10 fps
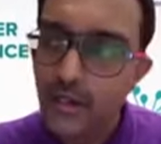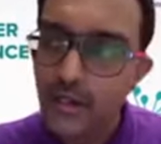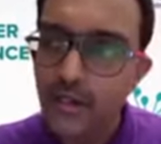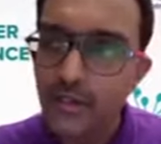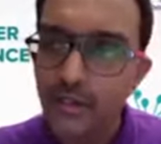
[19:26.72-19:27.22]

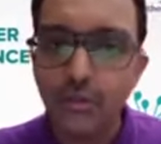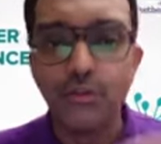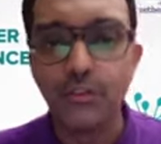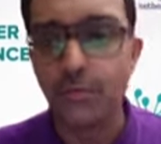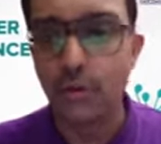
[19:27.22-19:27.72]
Uh, you
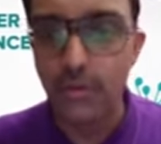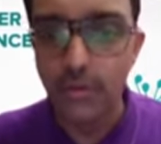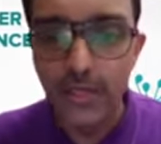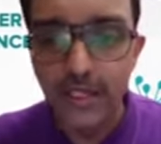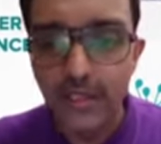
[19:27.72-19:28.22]
use
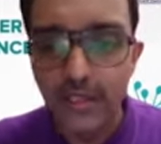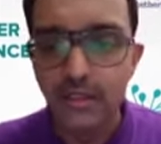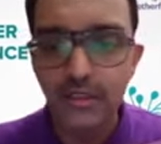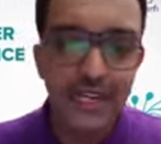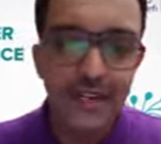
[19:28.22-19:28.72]
probably
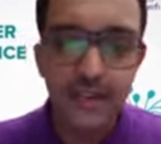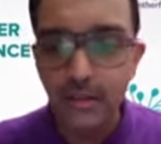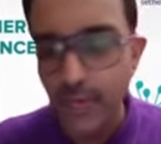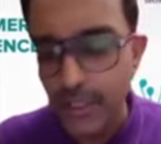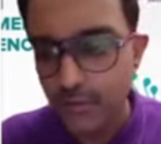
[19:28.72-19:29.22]
uh, chat
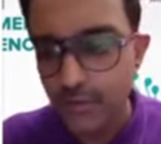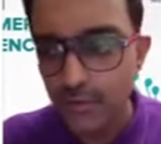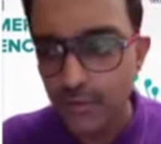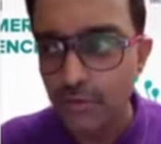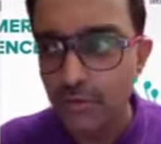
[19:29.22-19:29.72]
and video.
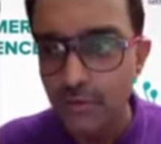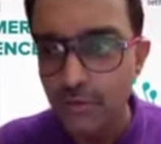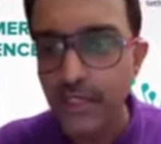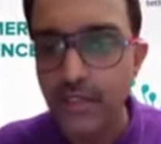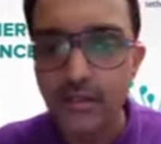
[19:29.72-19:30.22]
You use
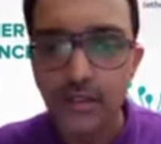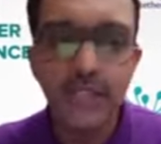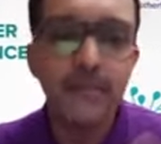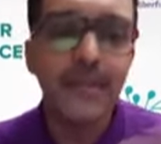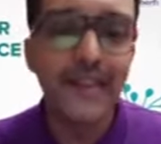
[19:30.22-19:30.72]
only
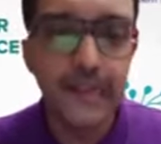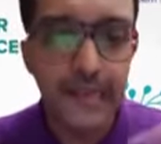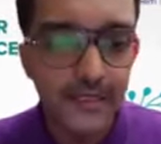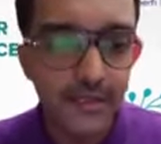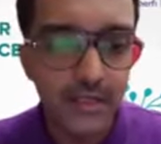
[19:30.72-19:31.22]
email
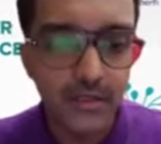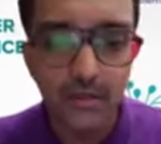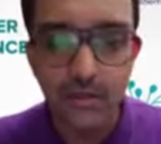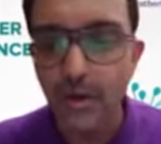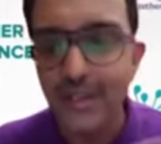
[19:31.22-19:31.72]
and SMS
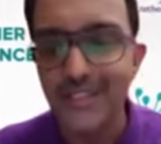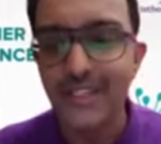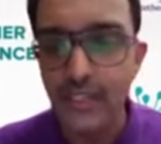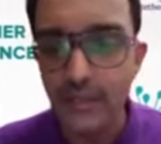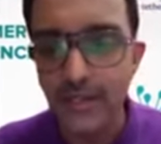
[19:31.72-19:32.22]
or voice
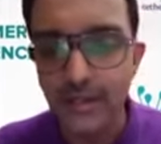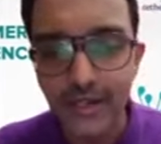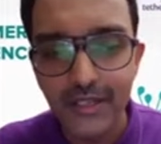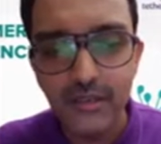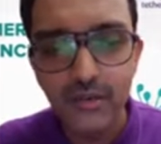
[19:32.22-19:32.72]
and email,
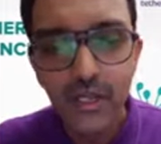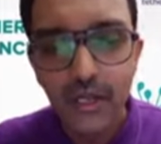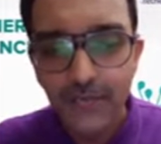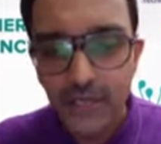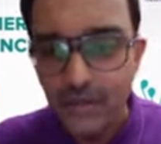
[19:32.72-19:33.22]
right? So
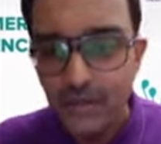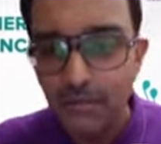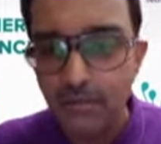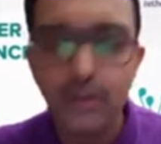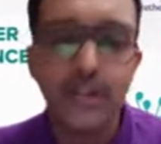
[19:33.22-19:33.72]
it's a
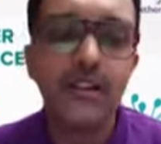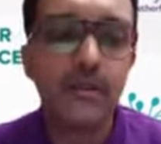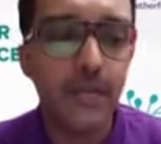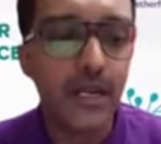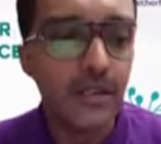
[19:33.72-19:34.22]

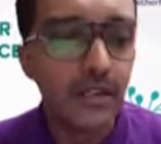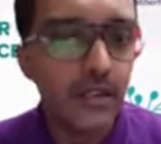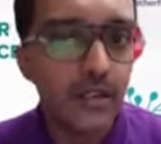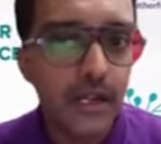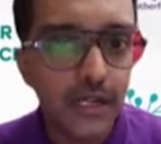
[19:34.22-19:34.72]
modular built
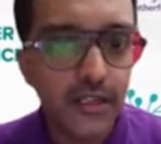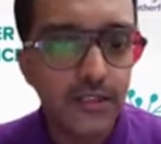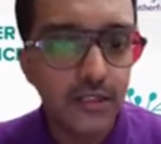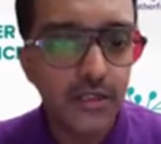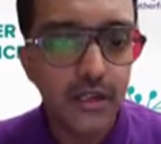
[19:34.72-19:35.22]

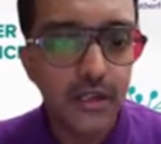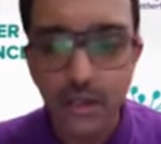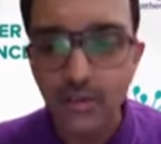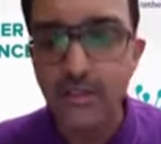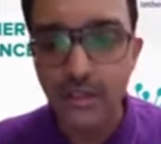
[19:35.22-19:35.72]
architecture that
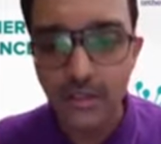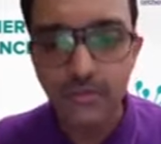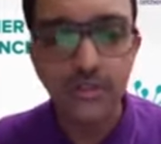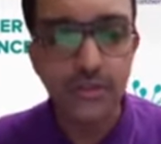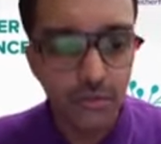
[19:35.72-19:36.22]
allows
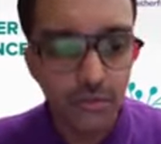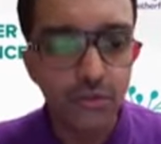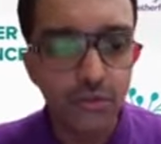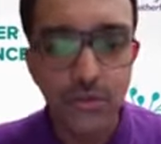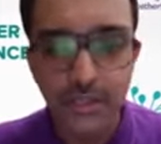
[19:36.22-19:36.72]
customers to
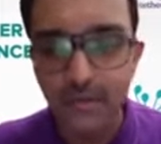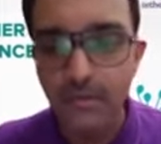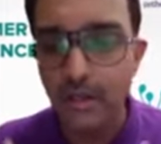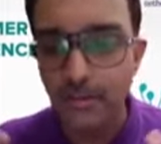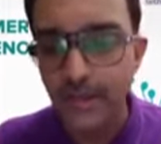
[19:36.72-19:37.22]
choose and
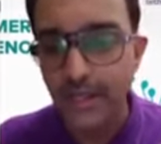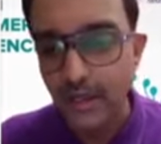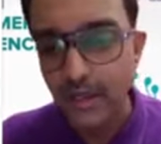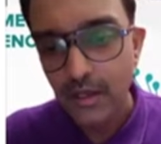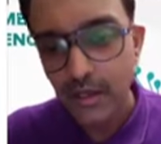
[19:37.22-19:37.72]
plug and
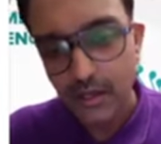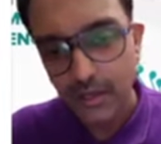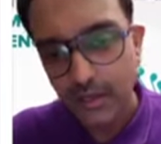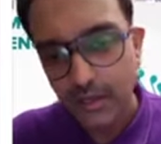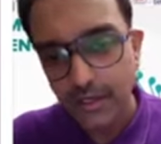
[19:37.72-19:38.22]
play
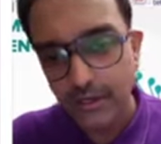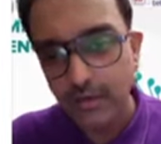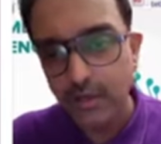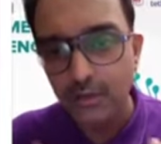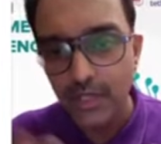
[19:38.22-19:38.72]
uh, depending
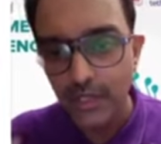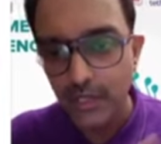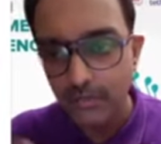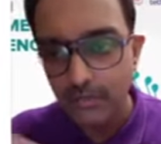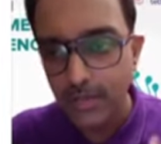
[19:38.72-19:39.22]
on how
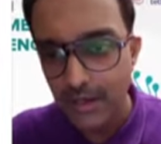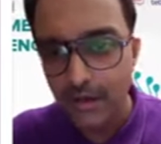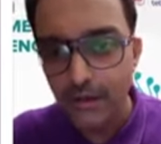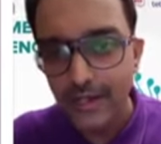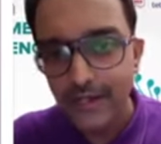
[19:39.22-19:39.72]
they
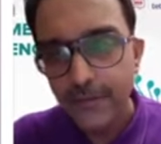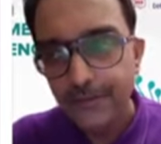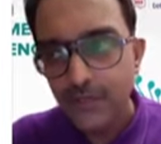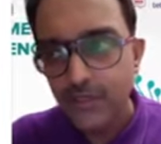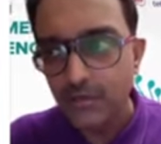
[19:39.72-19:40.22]
build, right?
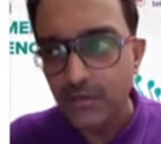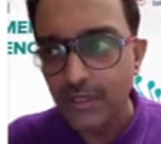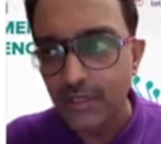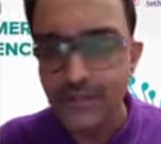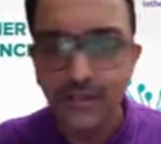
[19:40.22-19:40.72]
So
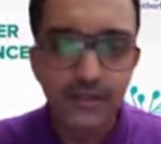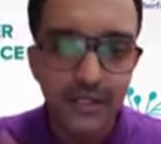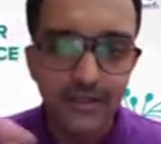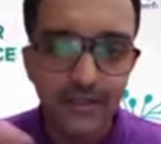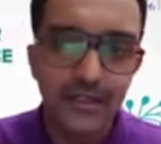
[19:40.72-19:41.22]
there's
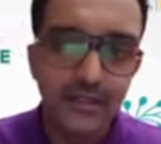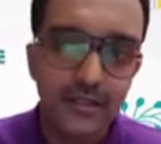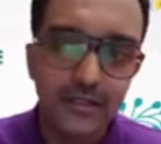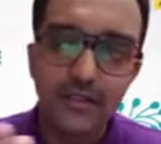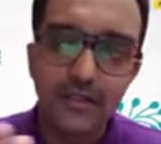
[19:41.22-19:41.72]
there is
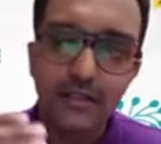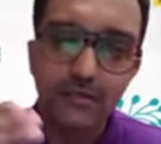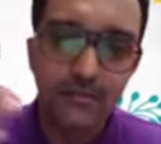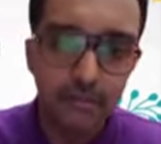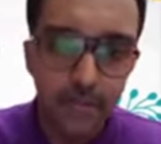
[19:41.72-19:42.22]
this uh,
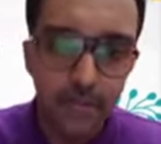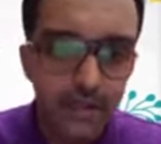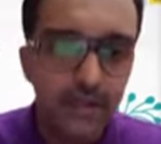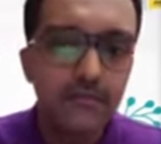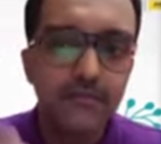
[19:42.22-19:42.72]

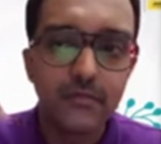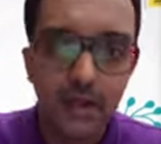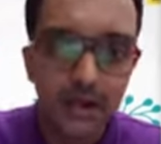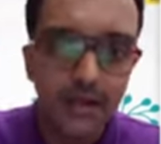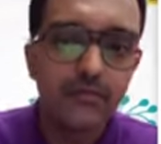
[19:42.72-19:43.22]
build,
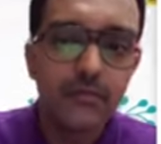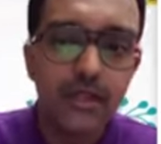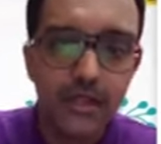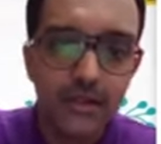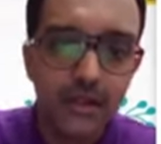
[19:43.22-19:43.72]
run,
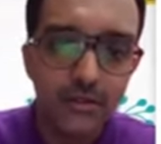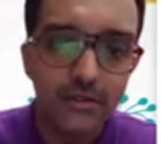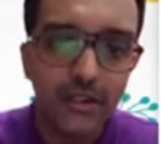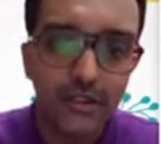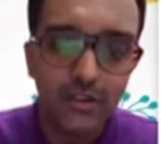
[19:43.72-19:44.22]
and you know
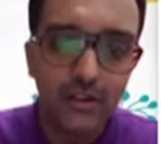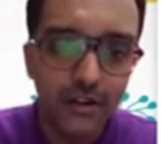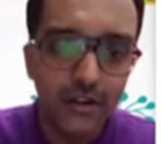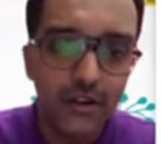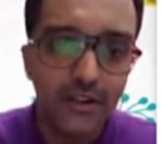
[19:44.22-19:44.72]
uh, jog
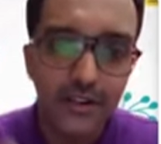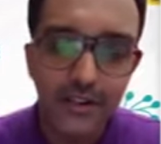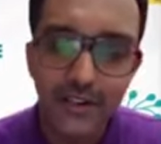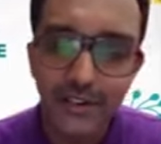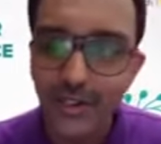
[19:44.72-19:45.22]
and run,
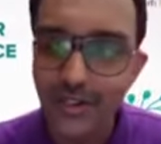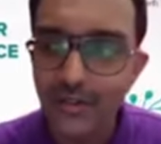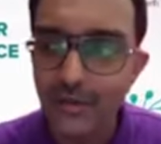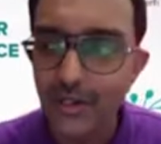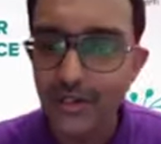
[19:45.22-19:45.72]
right? You can
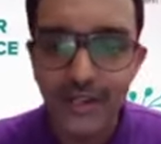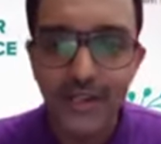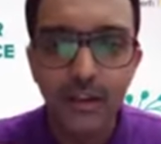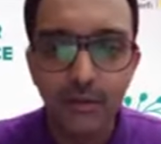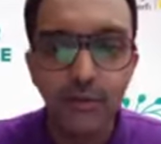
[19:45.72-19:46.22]
you can
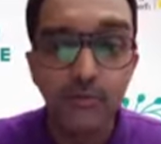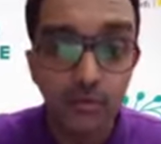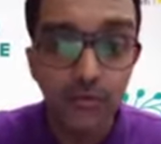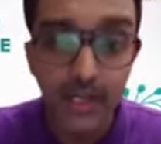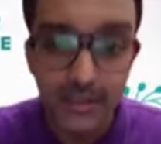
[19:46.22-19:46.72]
decide how you
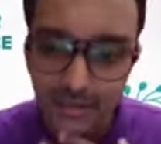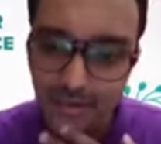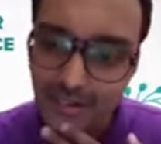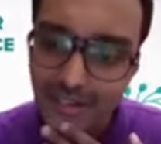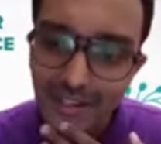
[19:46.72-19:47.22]
move fast,
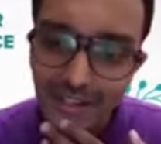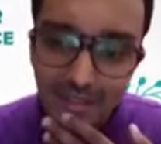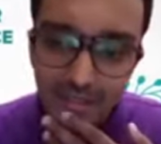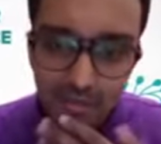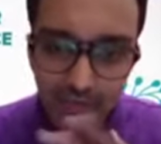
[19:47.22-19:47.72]
right?
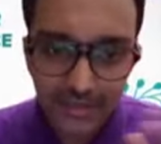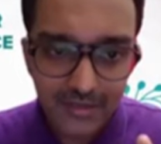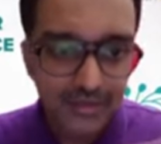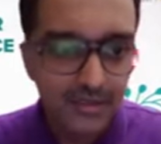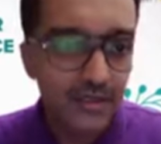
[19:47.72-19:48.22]
So
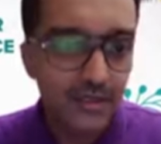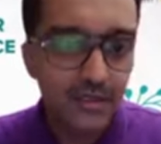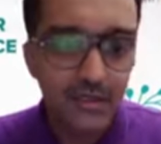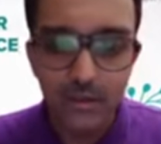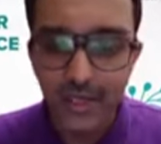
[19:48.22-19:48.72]
that's
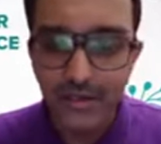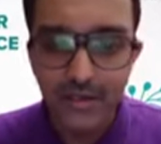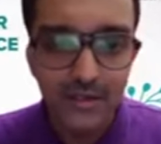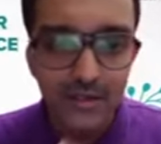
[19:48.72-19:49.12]
the quick